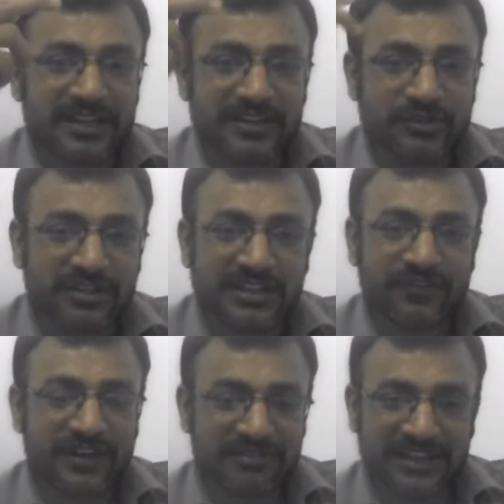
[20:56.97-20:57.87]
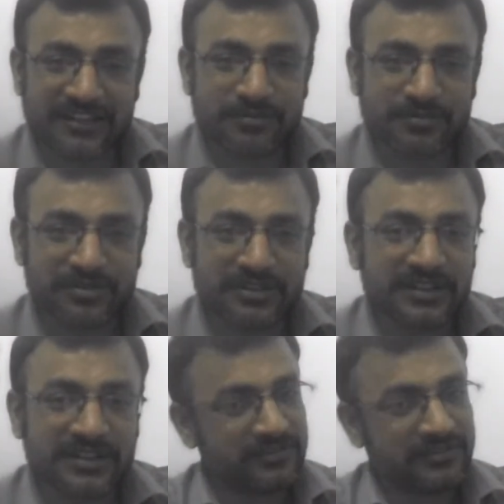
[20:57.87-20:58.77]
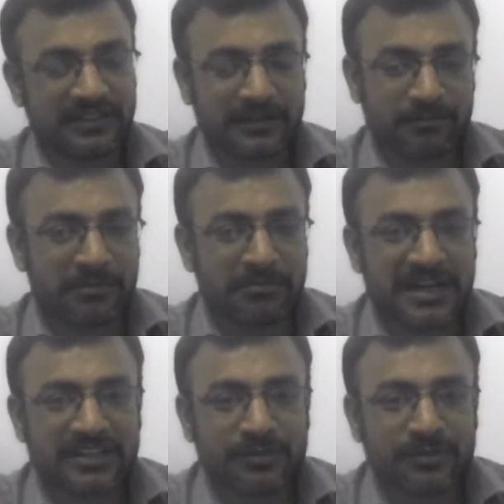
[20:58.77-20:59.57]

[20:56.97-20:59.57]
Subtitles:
by a 25 line of code, so then my